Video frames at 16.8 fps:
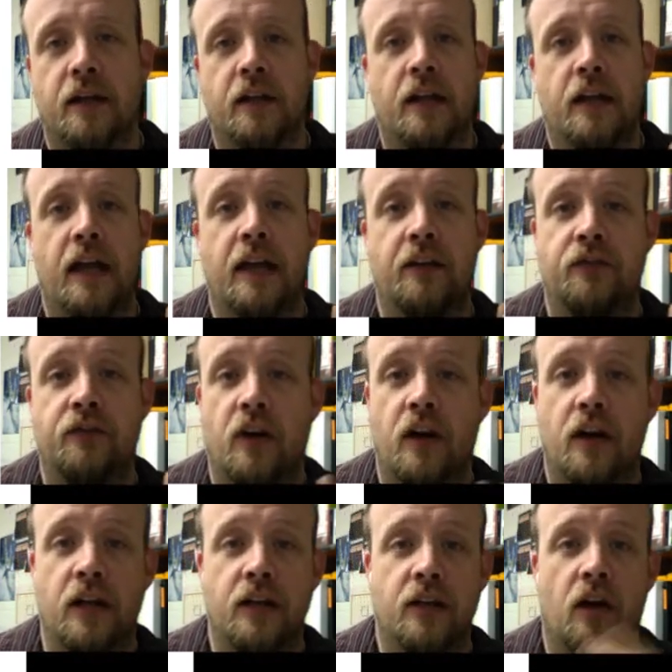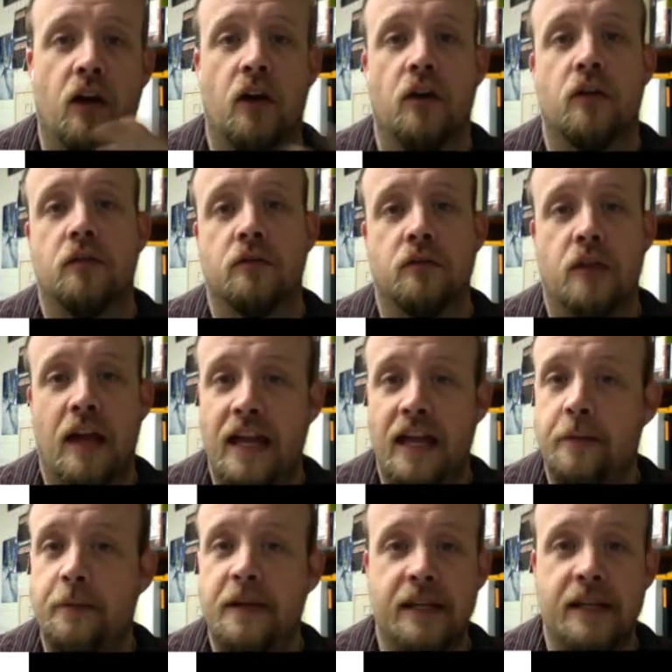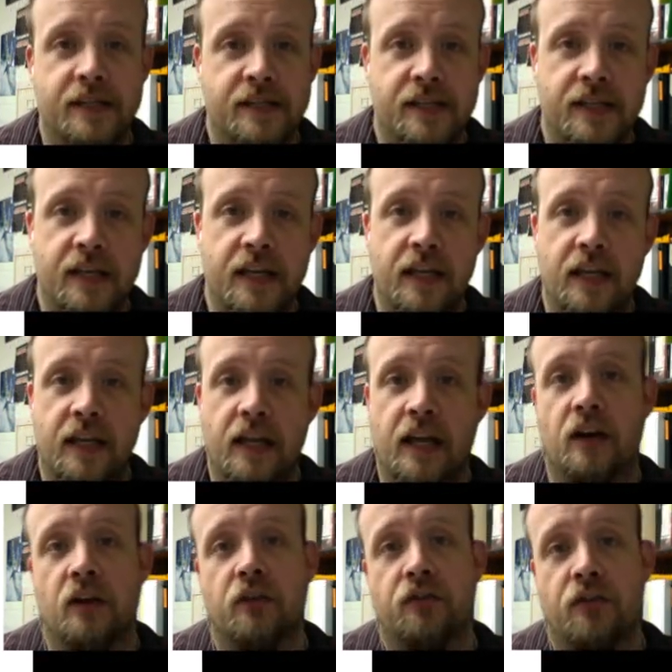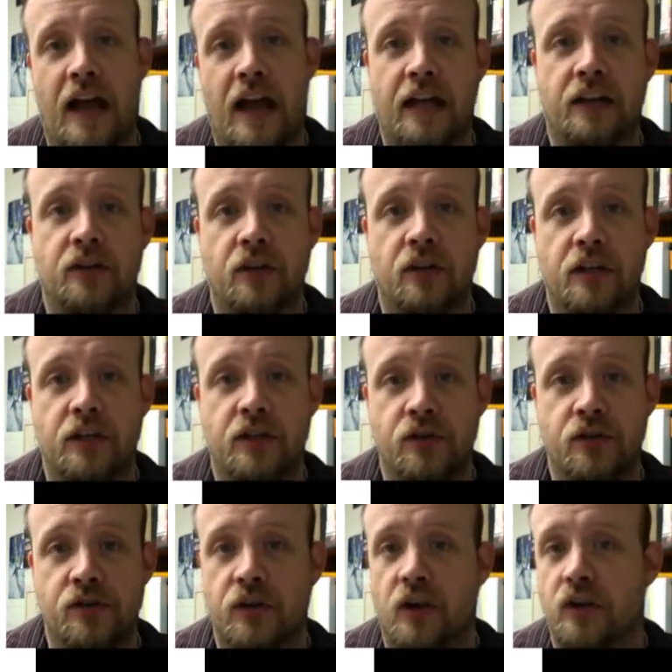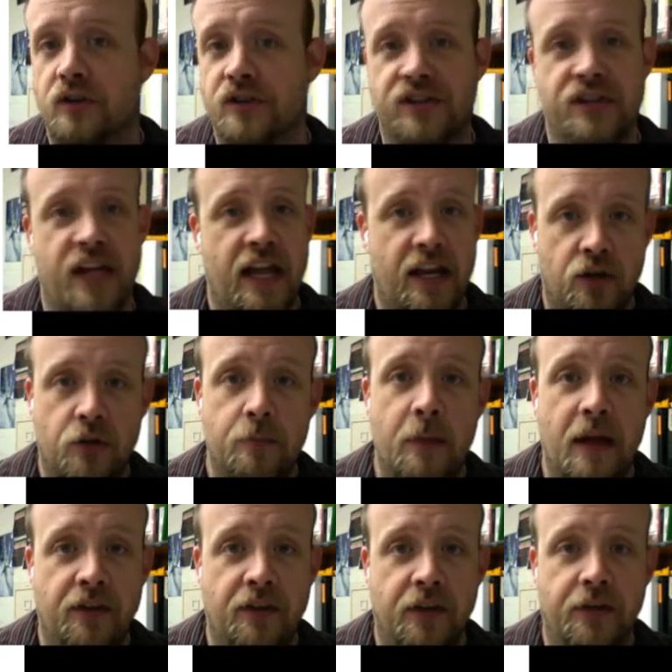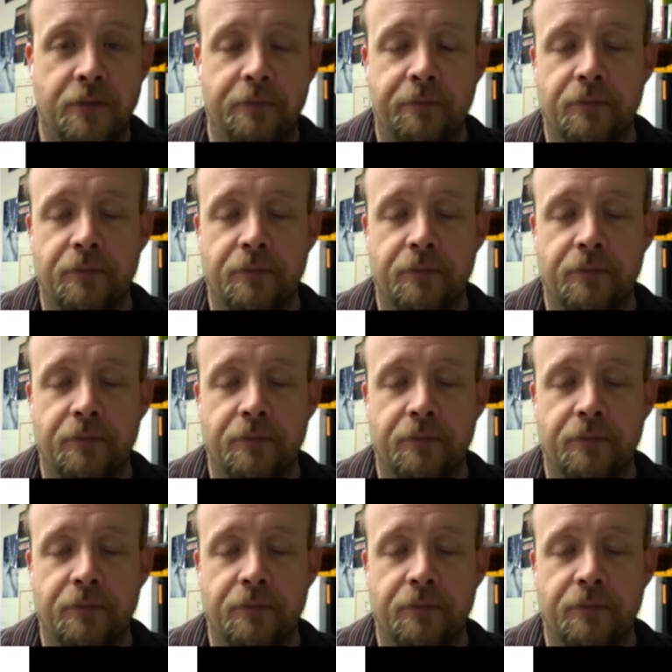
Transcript: and find our a, b, and c and our factor it using our standard method.